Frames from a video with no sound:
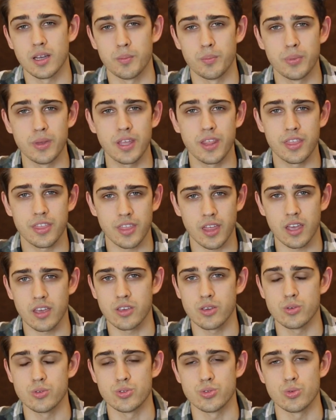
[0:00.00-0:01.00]
A big
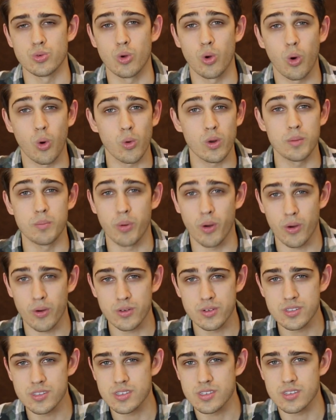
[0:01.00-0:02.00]
thank you to Corey
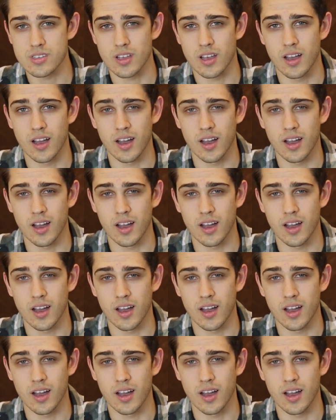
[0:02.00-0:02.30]
Burns,